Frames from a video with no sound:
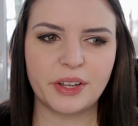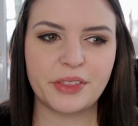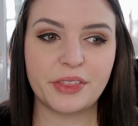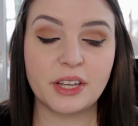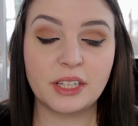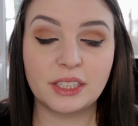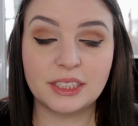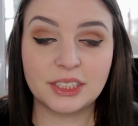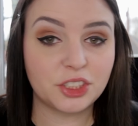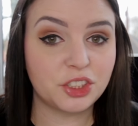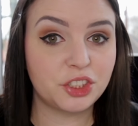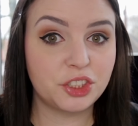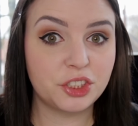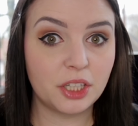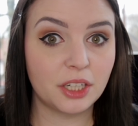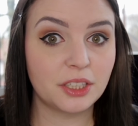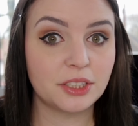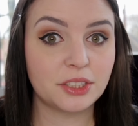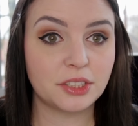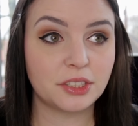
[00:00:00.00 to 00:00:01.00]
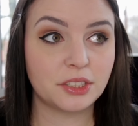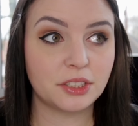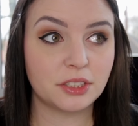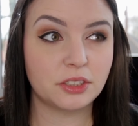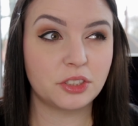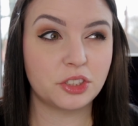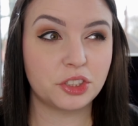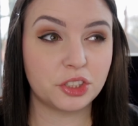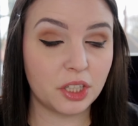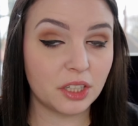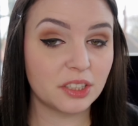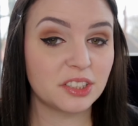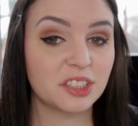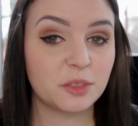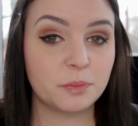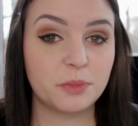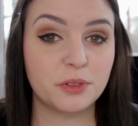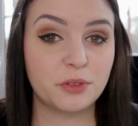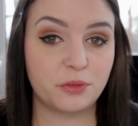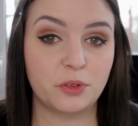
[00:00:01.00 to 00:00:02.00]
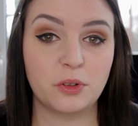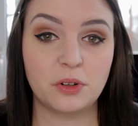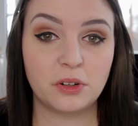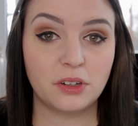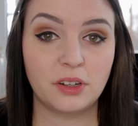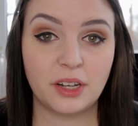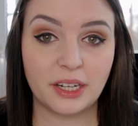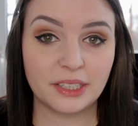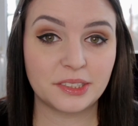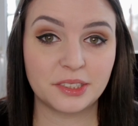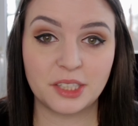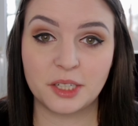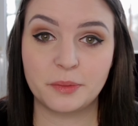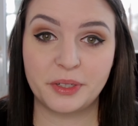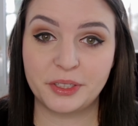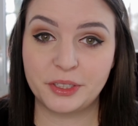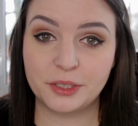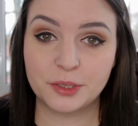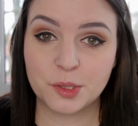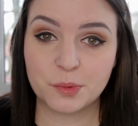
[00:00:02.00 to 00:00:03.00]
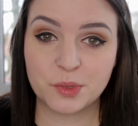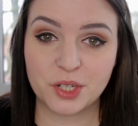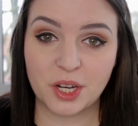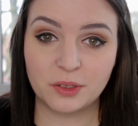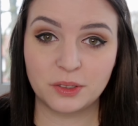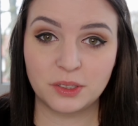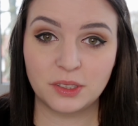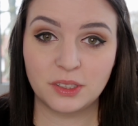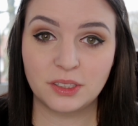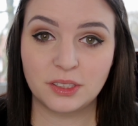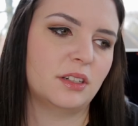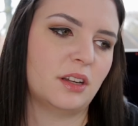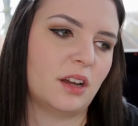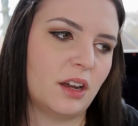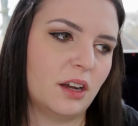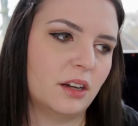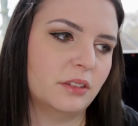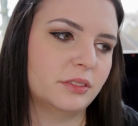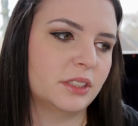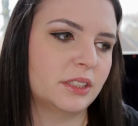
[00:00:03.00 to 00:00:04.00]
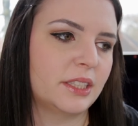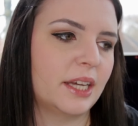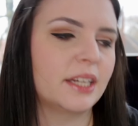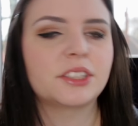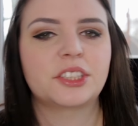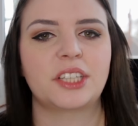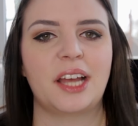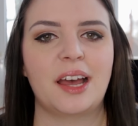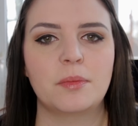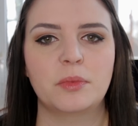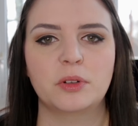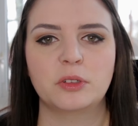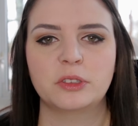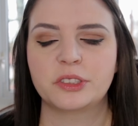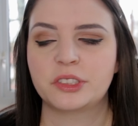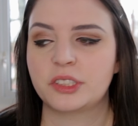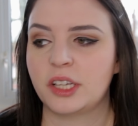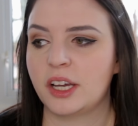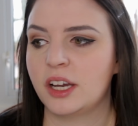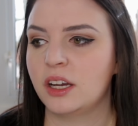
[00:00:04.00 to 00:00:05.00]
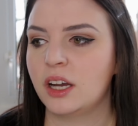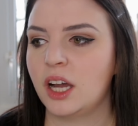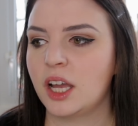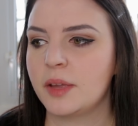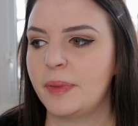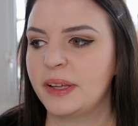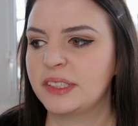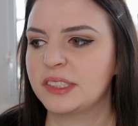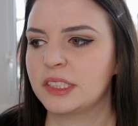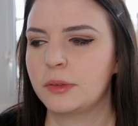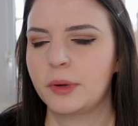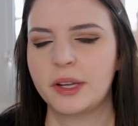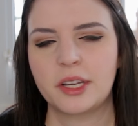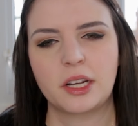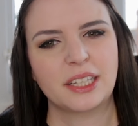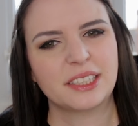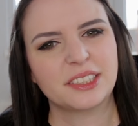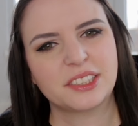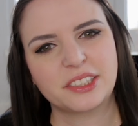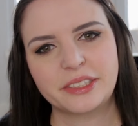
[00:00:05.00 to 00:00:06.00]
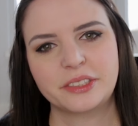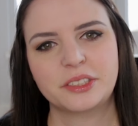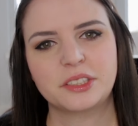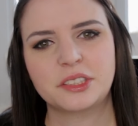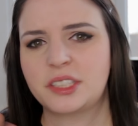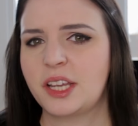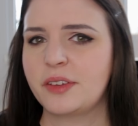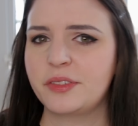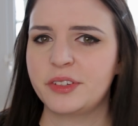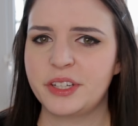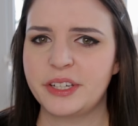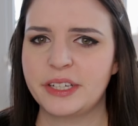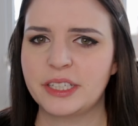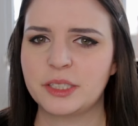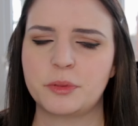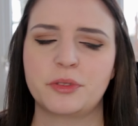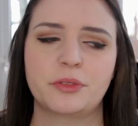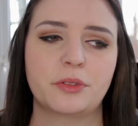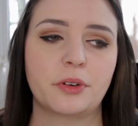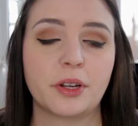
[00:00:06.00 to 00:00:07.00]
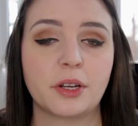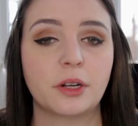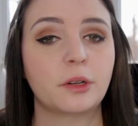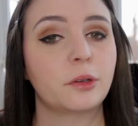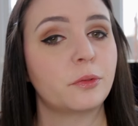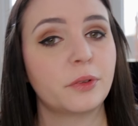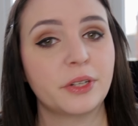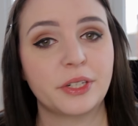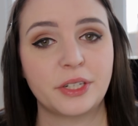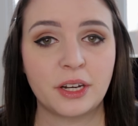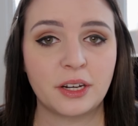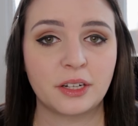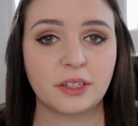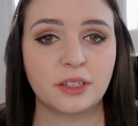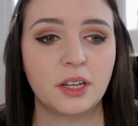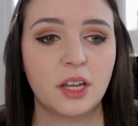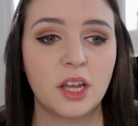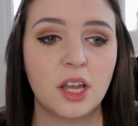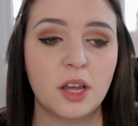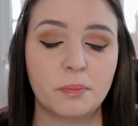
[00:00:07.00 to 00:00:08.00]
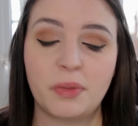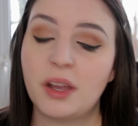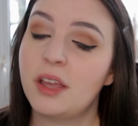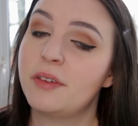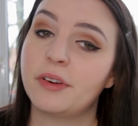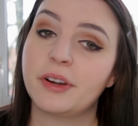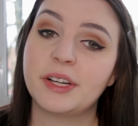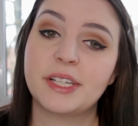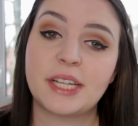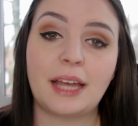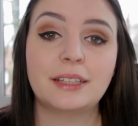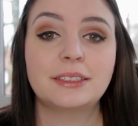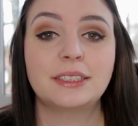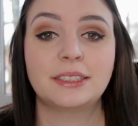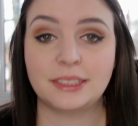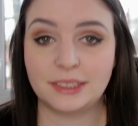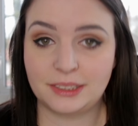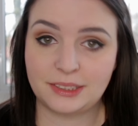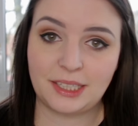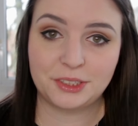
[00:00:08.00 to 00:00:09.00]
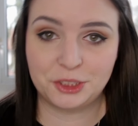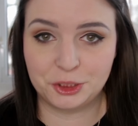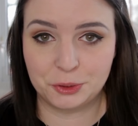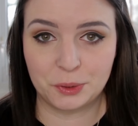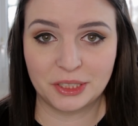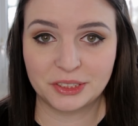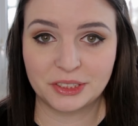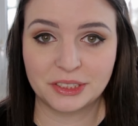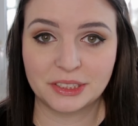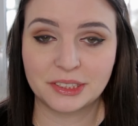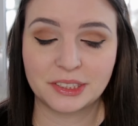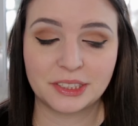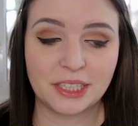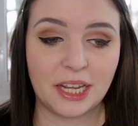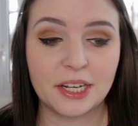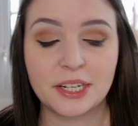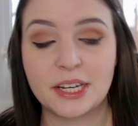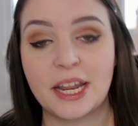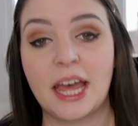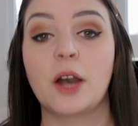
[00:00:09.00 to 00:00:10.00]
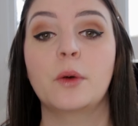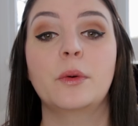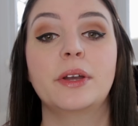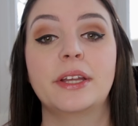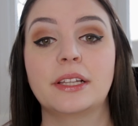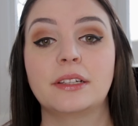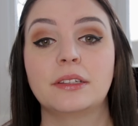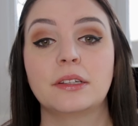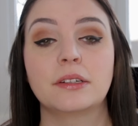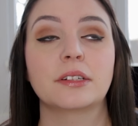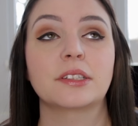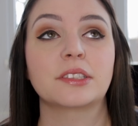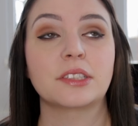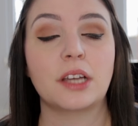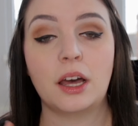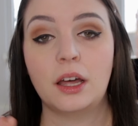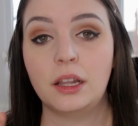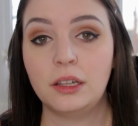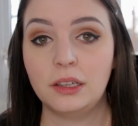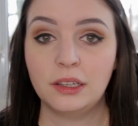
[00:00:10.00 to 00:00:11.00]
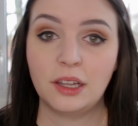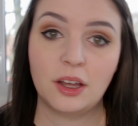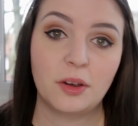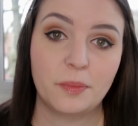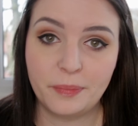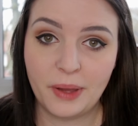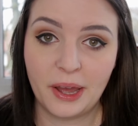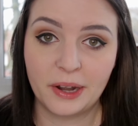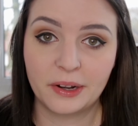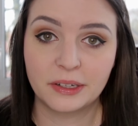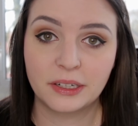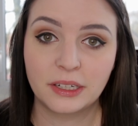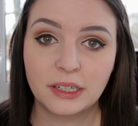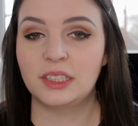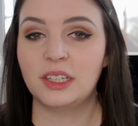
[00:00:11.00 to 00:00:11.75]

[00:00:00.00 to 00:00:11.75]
I think like just before I started my YouTube channel. But after that shambles, I basically waited like 6 or 7 years before I got it redone by a very talented tattoo artist. And now it looks a lot better. The